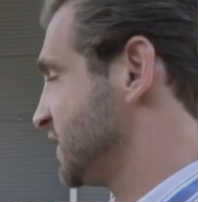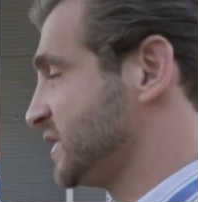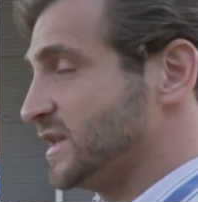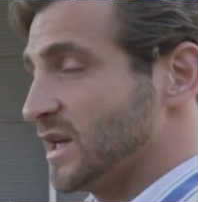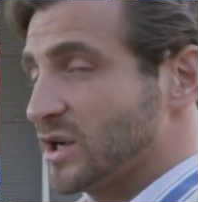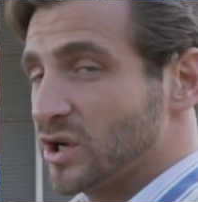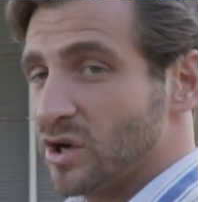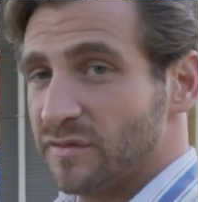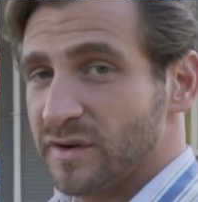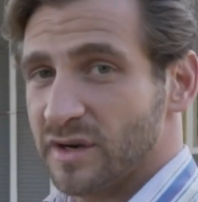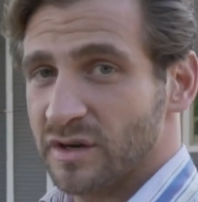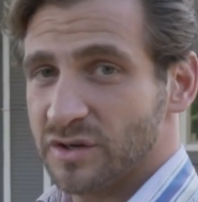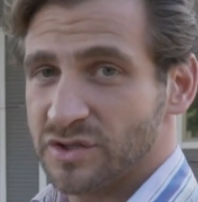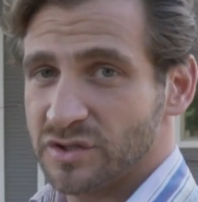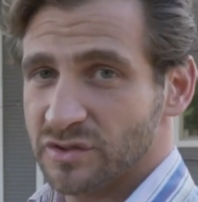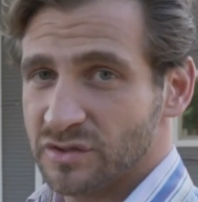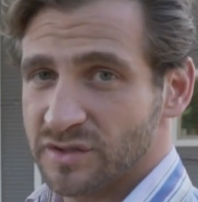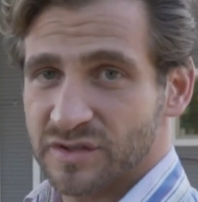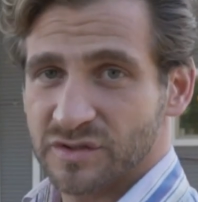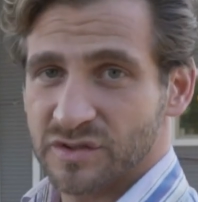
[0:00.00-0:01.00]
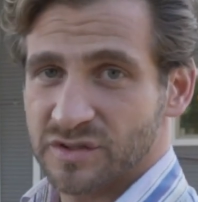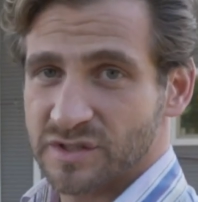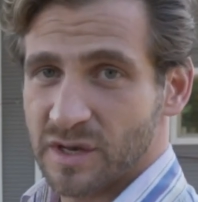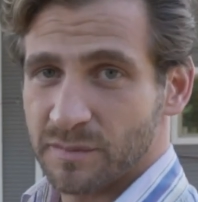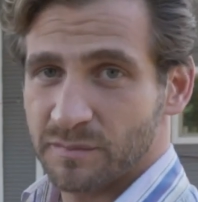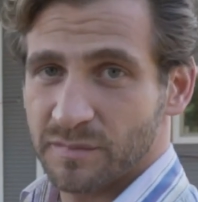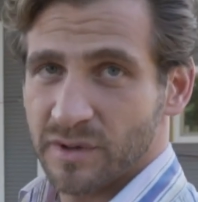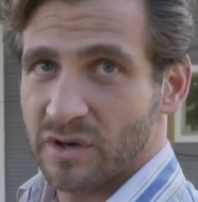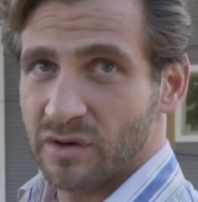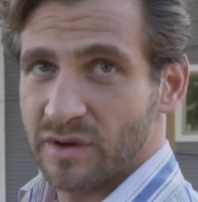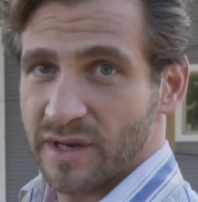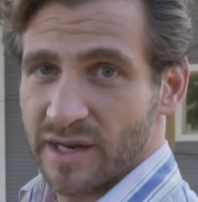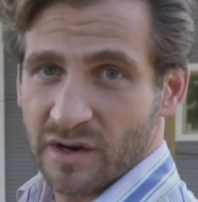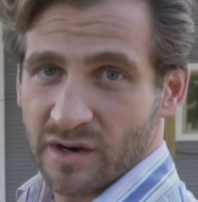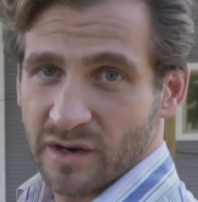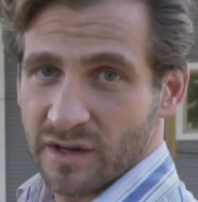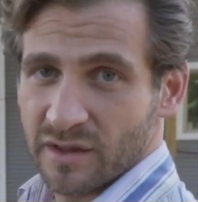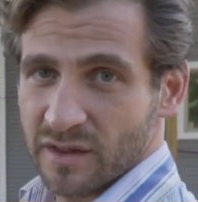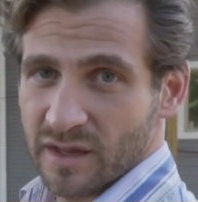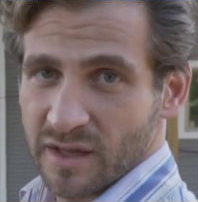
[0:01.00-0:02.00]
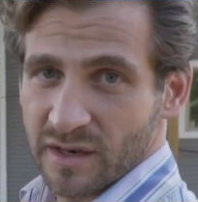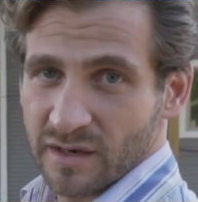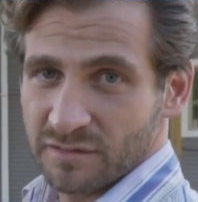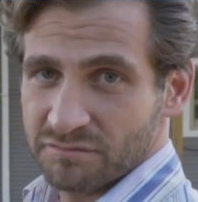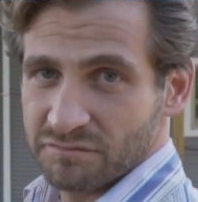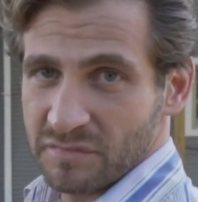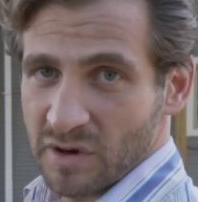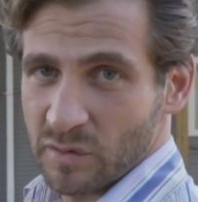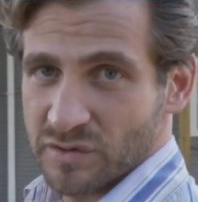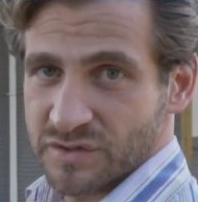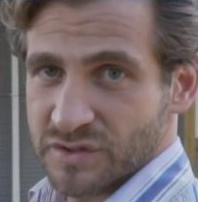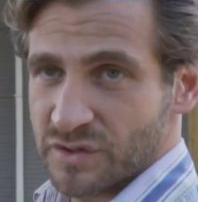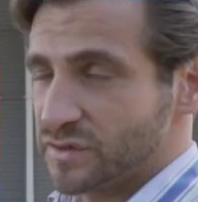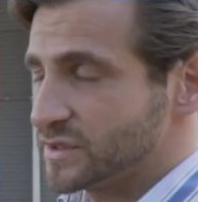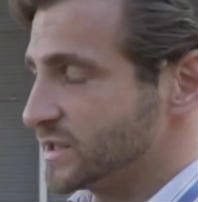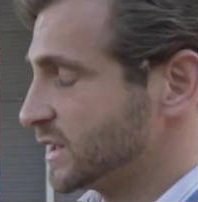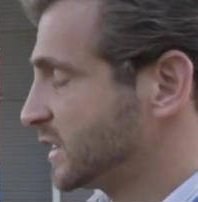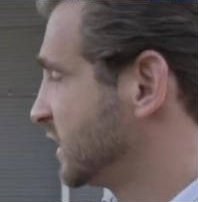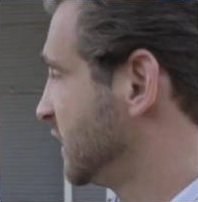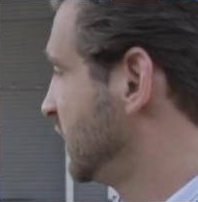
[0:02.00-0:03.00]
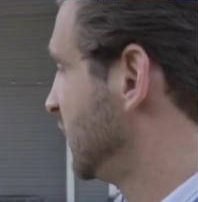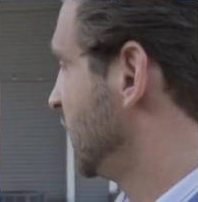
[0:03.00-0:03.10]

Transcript: a deck over here too, because there's like a big old area that I wasn't using.